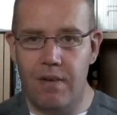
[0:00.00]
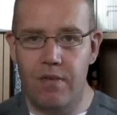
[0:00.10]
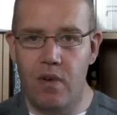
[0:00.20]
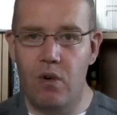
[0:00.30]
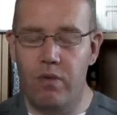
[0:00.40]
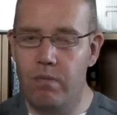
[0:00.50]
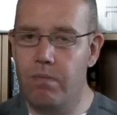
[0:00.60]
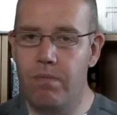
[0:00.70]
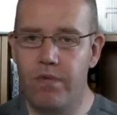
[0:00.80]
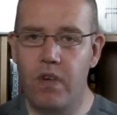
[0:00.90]
a real
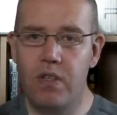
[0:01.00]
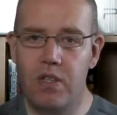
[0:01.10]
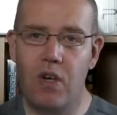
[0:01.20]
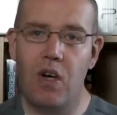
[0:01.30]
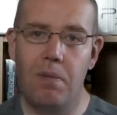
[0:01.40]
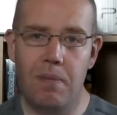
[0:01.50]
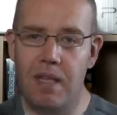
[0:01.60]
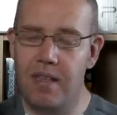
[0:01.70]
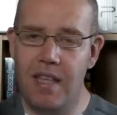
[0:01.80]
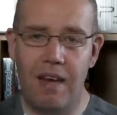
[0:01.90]
fun time,
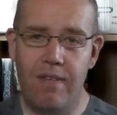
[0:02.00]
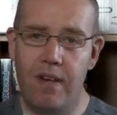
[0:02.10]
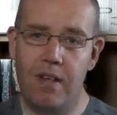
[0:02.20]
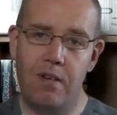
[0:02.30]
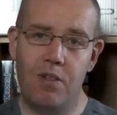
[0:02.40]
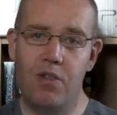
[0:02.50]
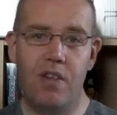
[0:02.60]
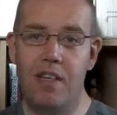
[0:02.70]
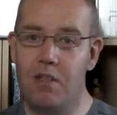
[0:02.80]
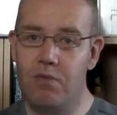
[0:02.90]
then definitely go and try
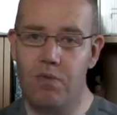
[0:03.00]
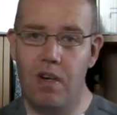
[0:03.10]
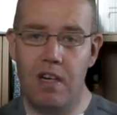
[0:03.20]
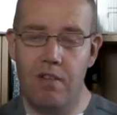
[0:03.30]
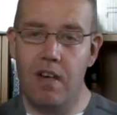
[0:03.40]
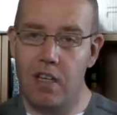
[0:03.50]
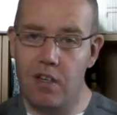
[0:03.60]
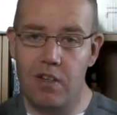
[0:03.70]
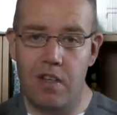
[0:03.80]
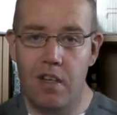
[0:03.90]
it. It's really, really
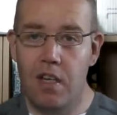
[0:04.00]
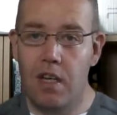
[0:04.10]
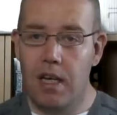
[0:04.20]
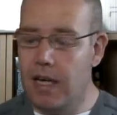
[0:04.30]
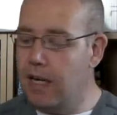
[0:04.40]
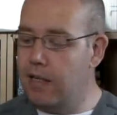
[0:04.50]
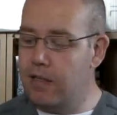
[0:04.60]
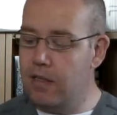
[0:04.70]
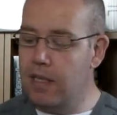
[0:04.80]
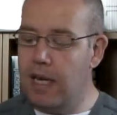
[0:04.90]
good. And
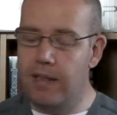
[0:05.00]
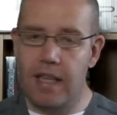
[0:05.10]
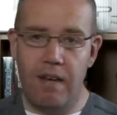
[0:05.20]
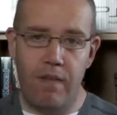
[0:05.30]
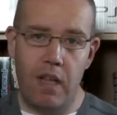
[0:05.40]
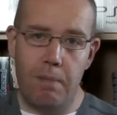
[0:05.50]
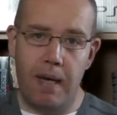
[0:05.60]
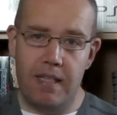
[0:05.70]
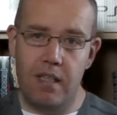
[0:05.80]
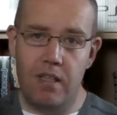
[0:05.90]
yeah, definitely the
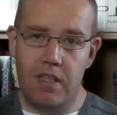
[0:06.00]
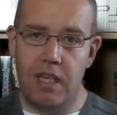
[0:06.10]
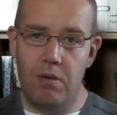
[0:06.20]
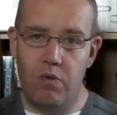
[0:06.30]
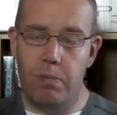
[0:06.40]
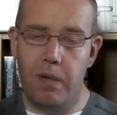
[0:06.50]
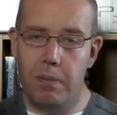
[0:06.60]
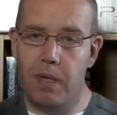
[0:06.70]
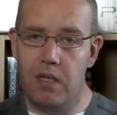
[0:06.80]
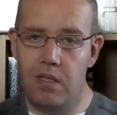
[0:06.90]
best in the series for me
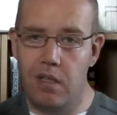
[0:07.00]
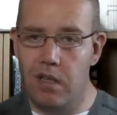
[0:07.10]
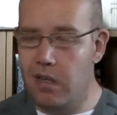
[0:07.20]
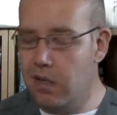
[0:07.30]
personally.